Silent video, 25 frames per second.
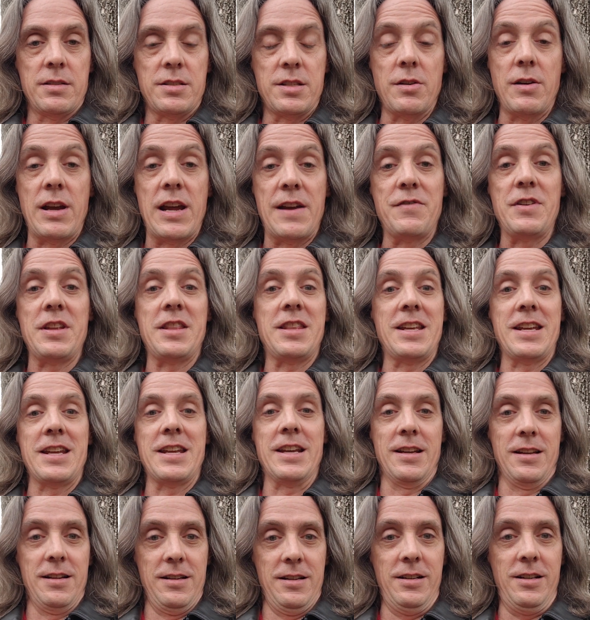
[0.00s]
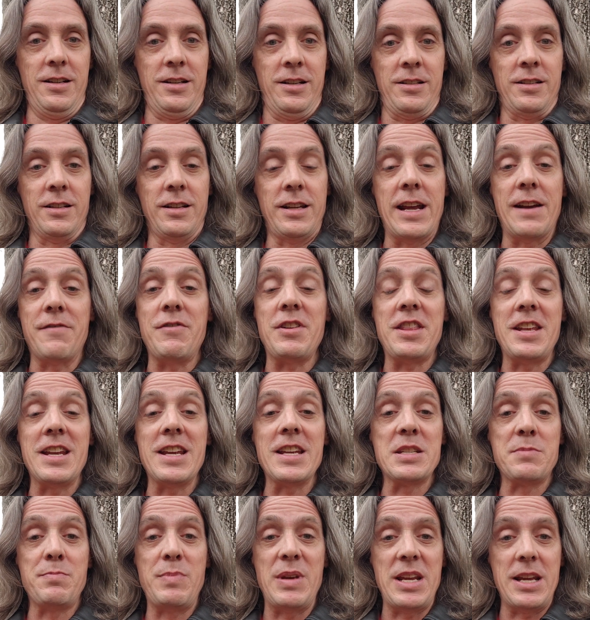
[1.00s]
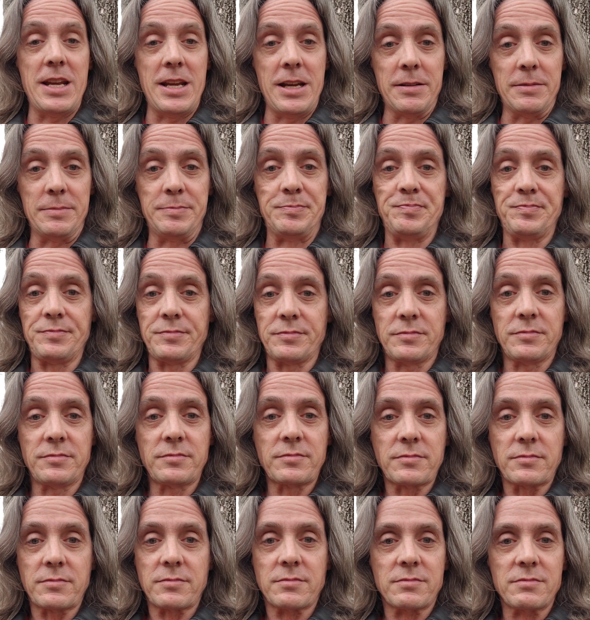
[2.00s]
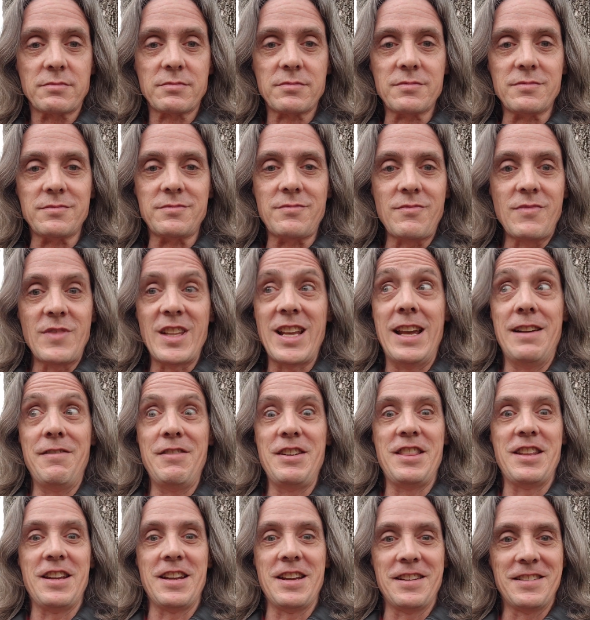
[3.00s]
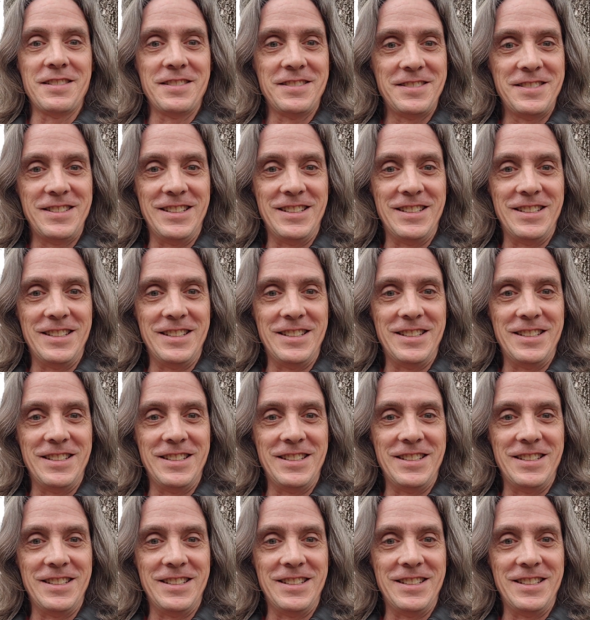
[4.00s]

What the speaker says: So everything, everything is being. Everything.